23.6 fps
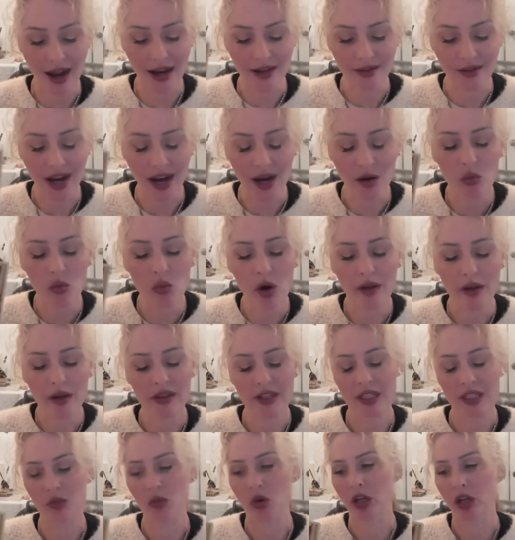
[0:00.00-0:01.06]
I want
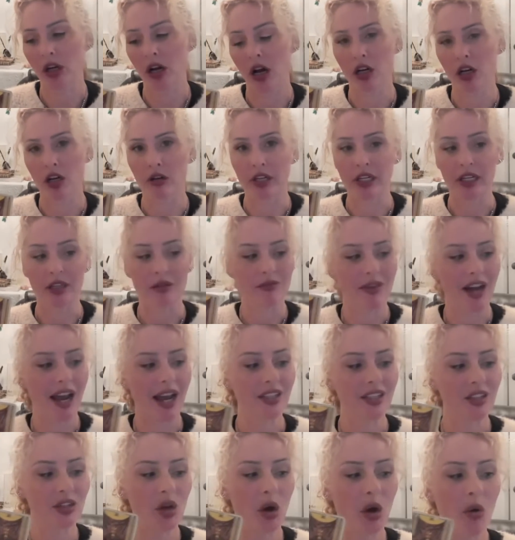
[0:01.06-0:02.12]
this more concrete.
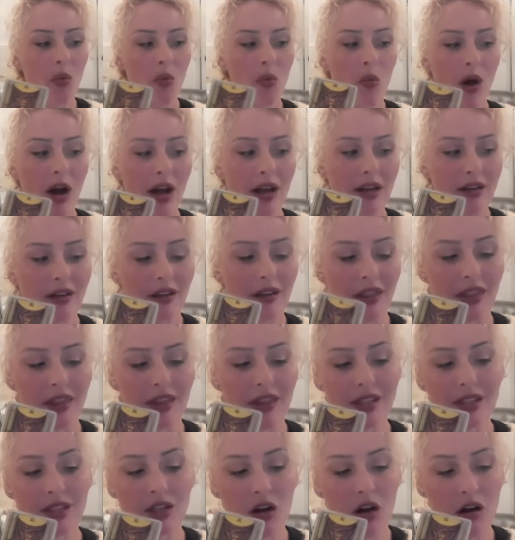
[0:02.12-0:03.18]
I don't want
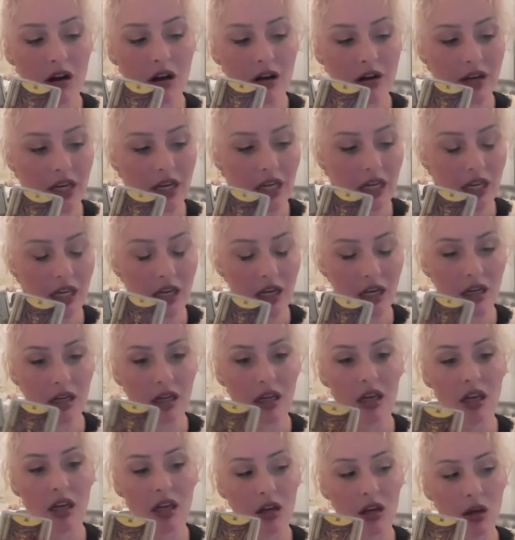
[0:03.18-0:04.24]
this card in
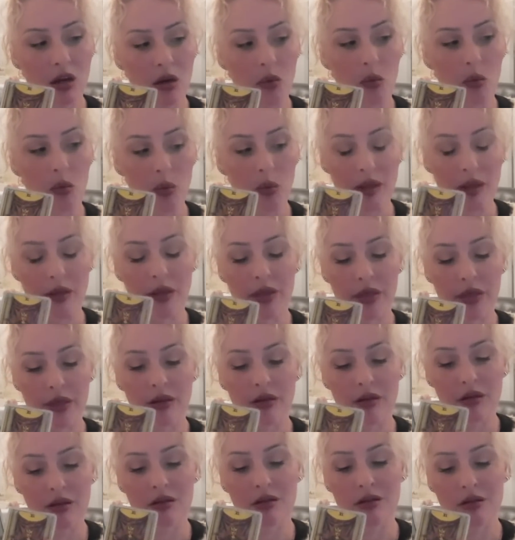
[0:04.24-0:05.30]
with
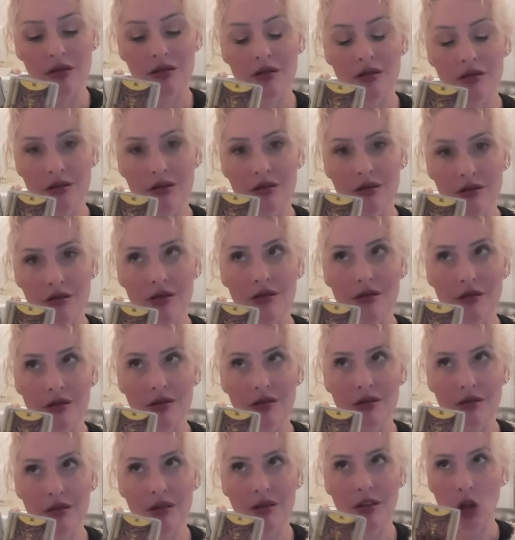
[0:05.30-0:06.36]

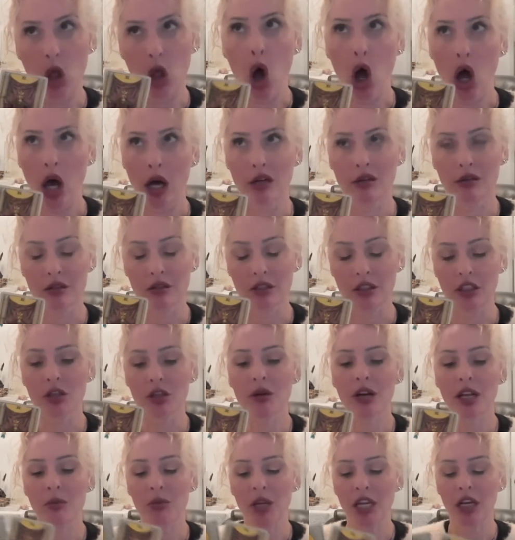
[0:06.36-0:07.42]
the law. You know
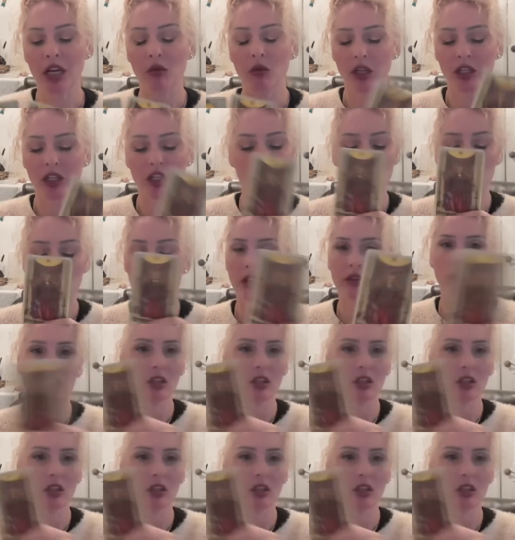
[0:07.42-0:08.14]
what I mean? We just want the